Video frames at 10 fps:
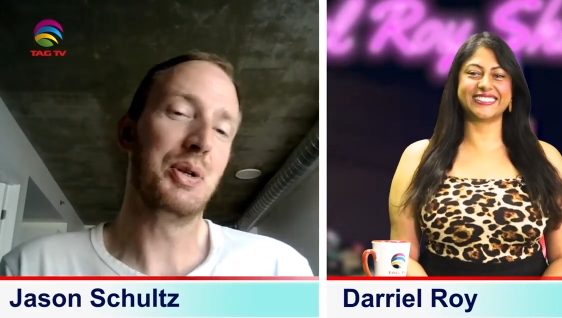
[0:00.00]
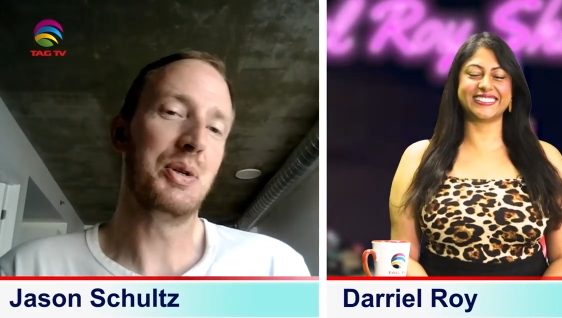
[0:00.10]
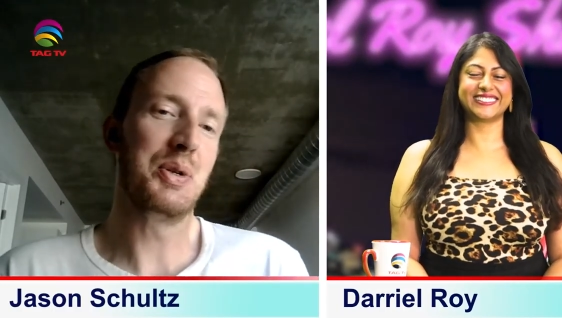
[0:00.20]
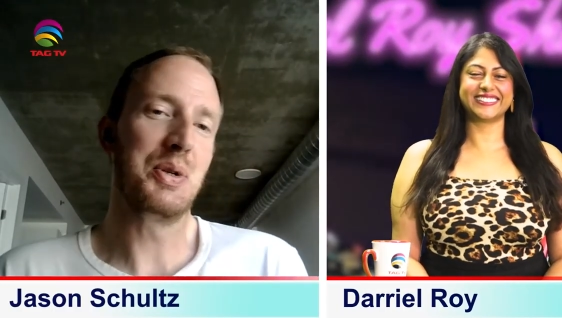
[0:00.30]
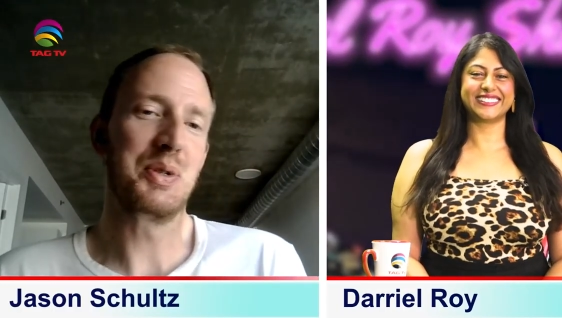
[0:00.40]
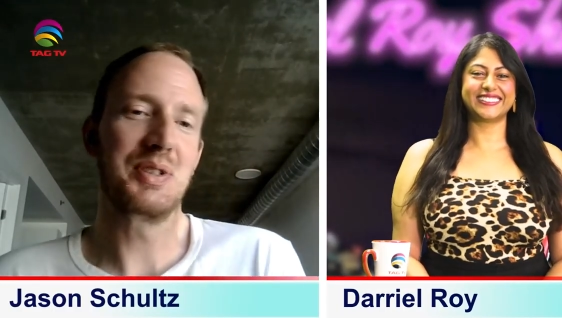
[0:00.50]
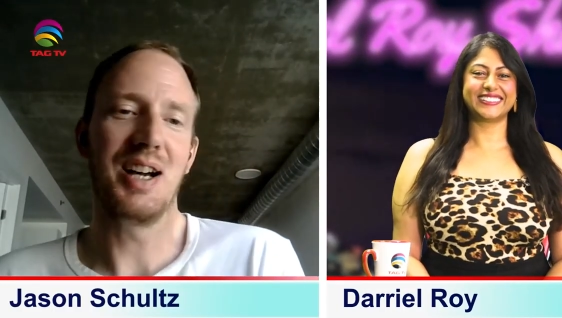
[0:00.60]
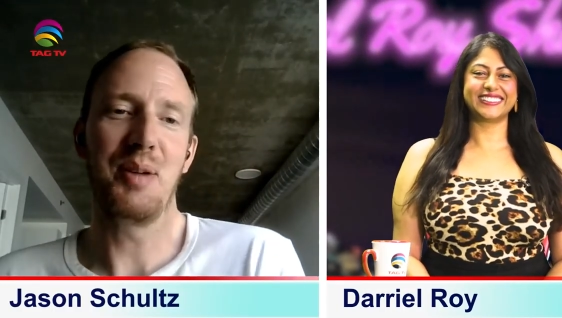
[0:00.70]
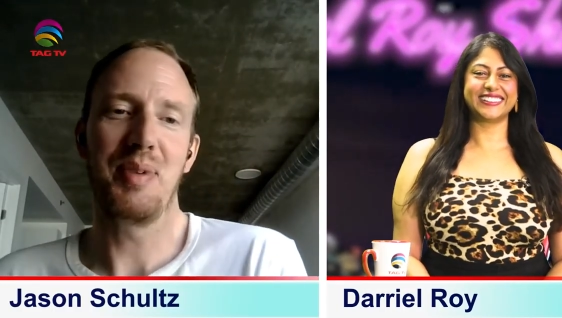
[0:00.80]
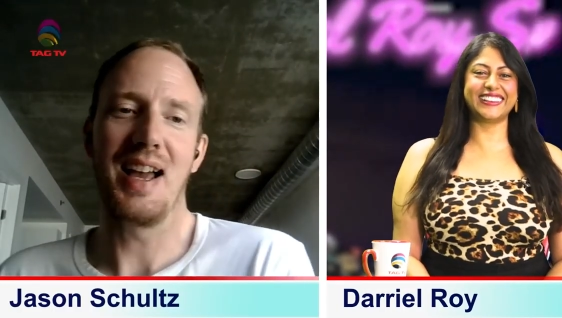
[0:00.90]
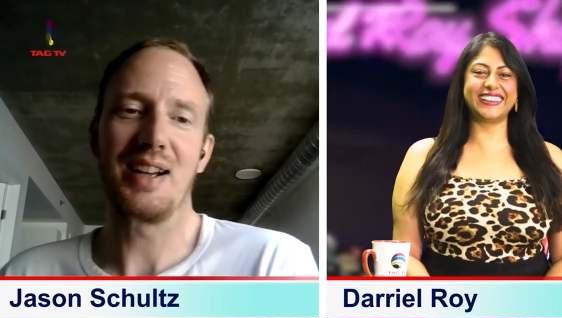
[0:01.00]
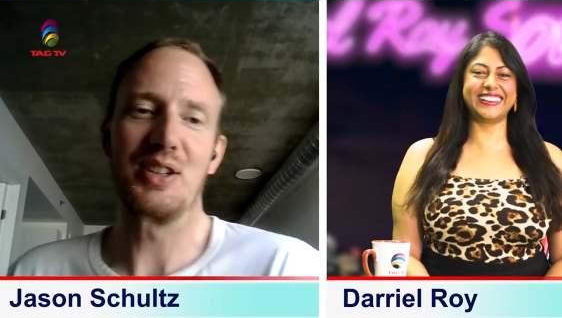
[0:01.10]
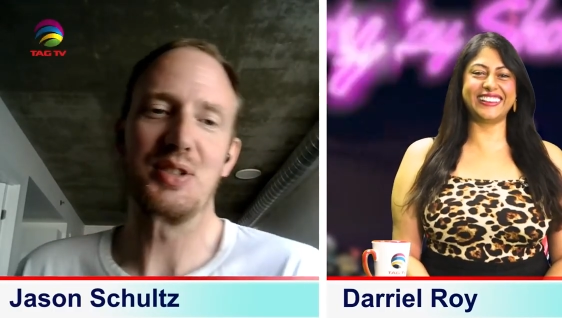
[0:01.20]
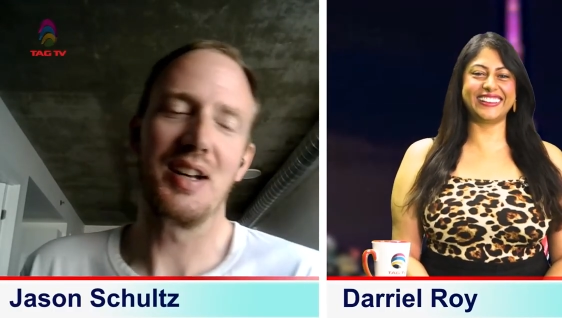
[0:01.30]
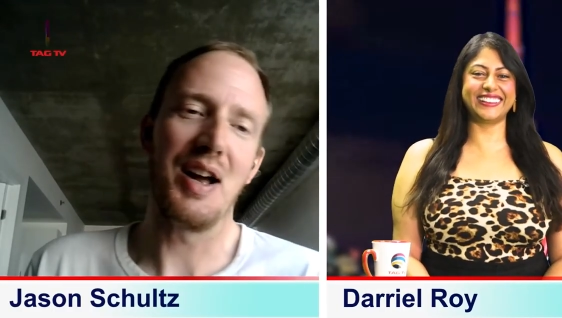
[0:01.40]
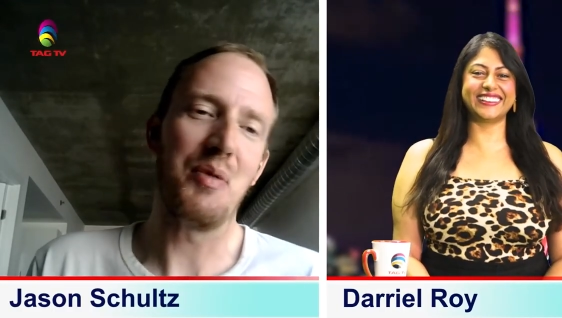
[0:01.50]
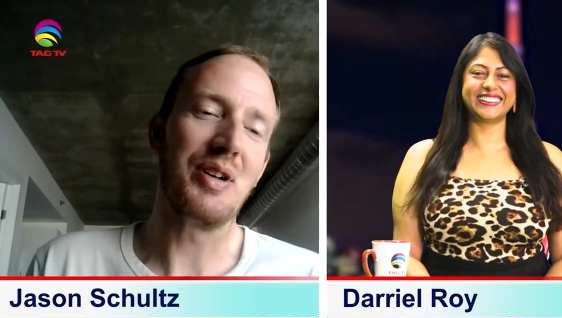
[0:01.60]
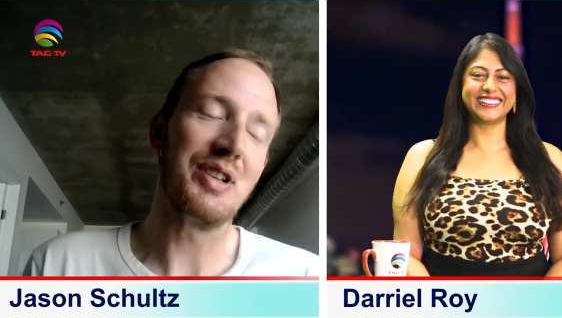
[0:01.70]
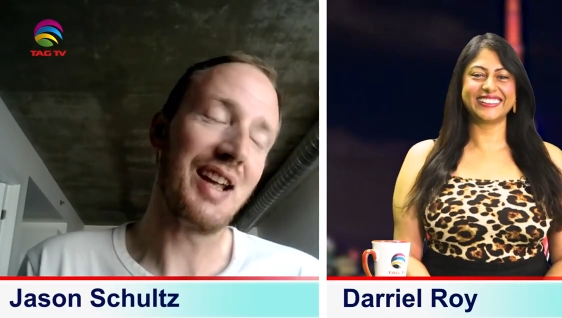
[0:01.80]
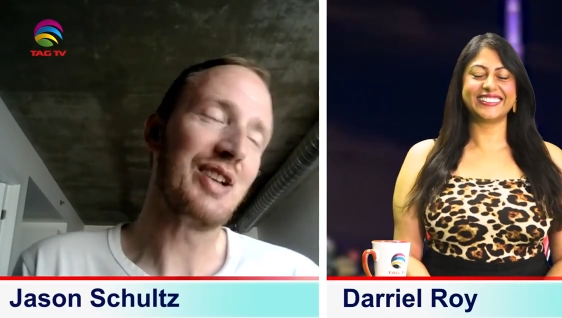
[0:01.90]
Speaker 1: oh, top actors. Uh,
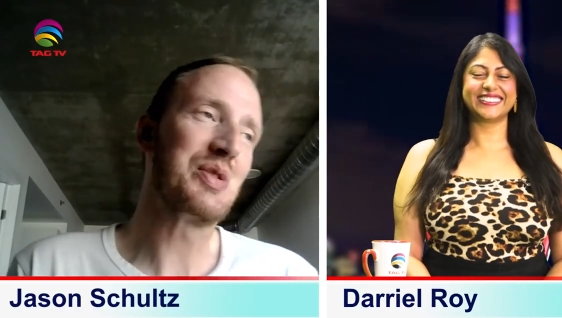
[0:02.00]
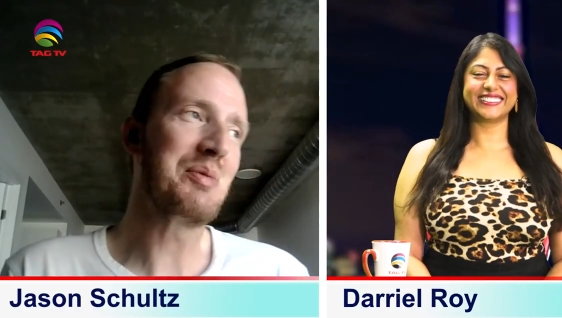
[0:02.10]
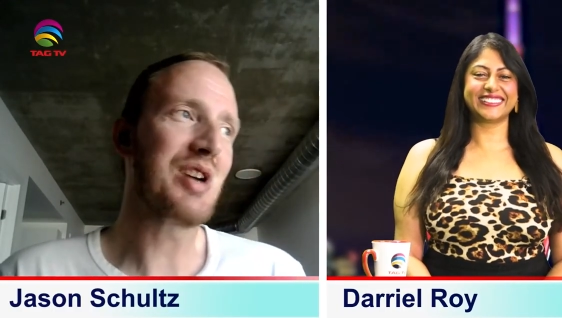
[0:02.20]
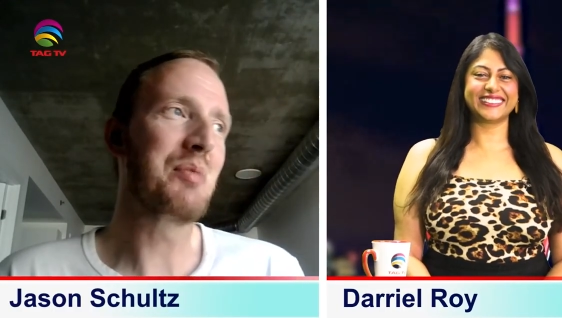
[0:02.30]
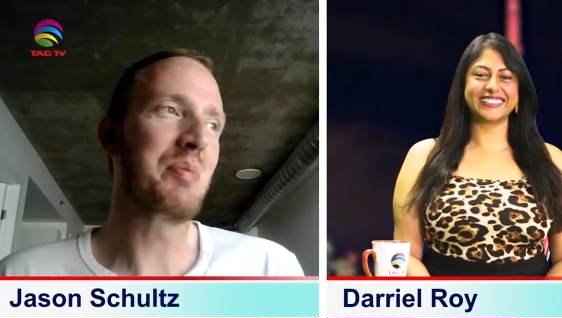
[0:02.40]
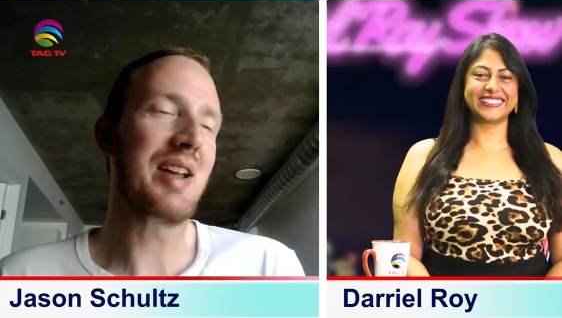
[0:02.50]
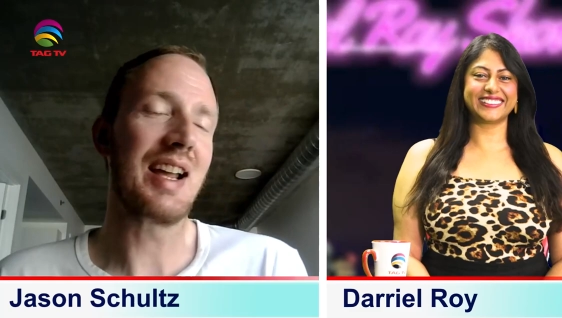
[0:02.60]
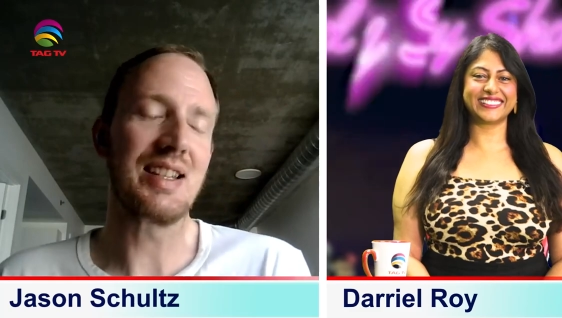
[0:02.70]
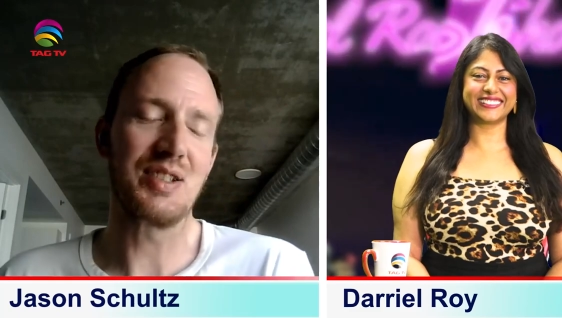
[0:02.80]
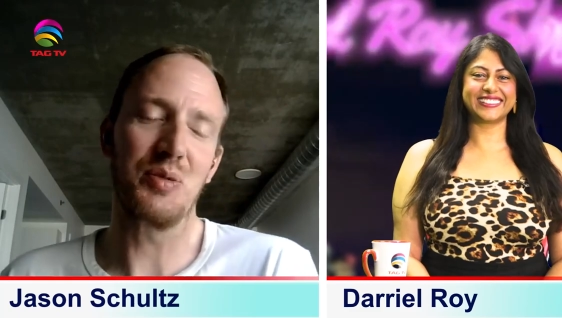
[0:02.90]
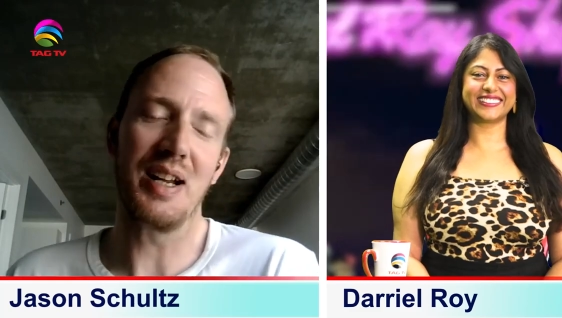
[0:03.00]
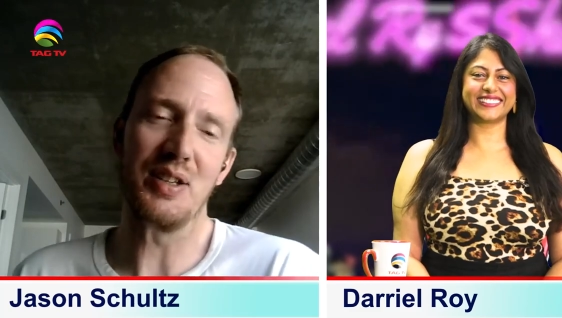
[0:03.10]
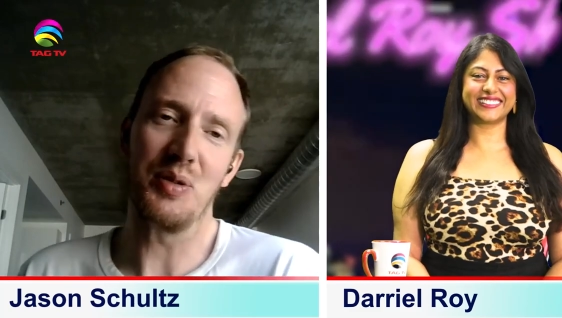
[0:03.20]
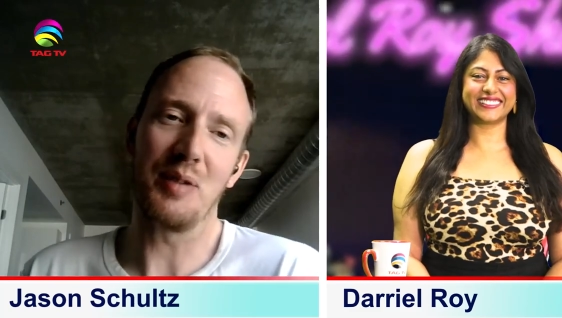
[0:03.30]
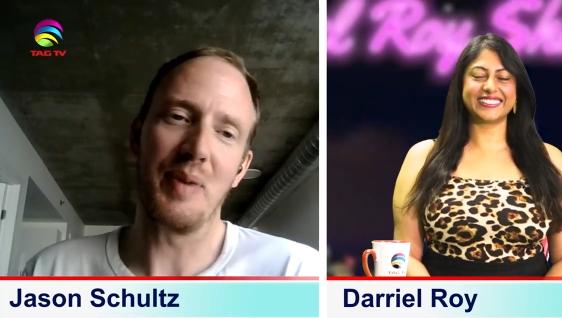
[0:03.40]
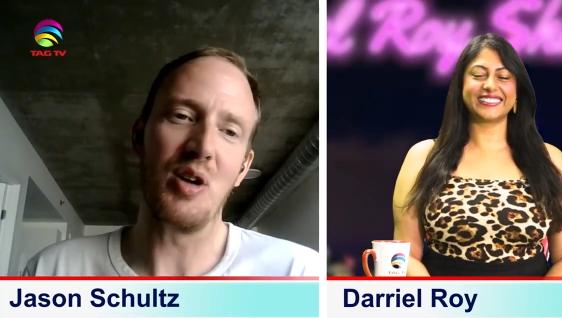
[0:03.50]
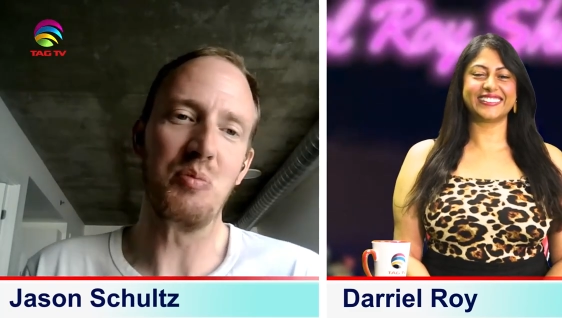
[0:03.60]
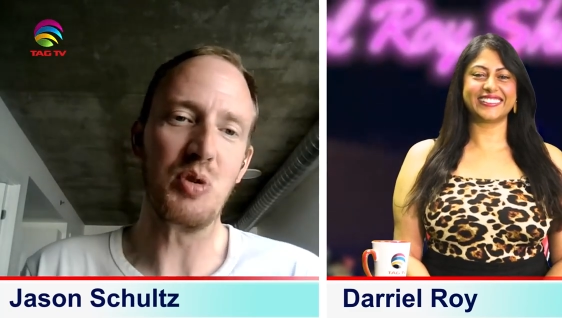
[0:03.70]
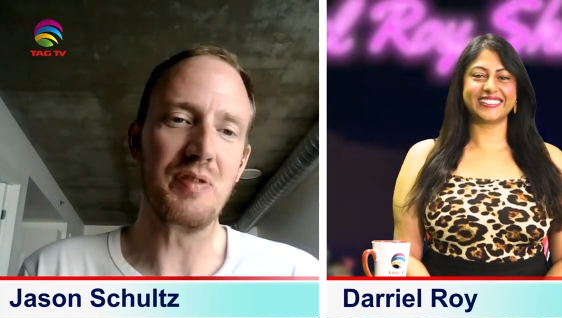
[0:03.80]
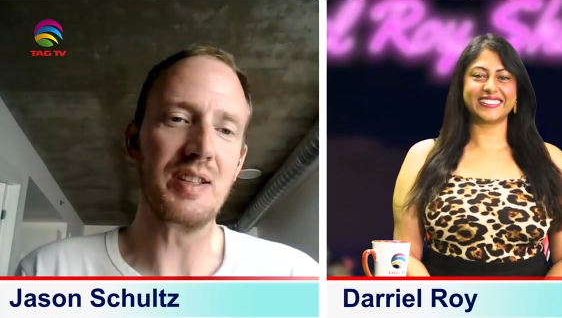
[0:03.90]
well, yeah, dream job would be, I guess, to write and direct my
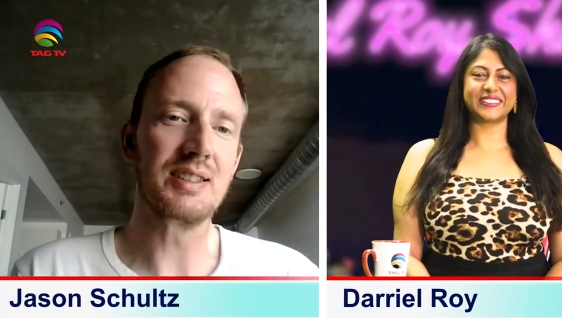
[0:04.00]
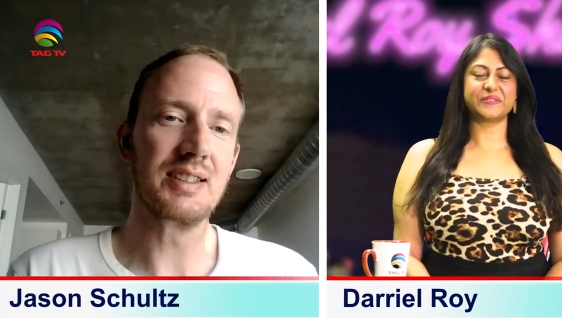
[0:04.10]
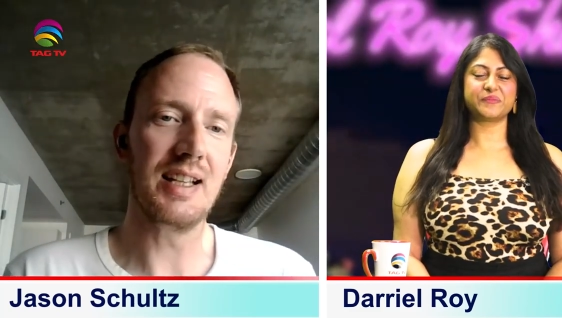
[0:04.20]
own movies.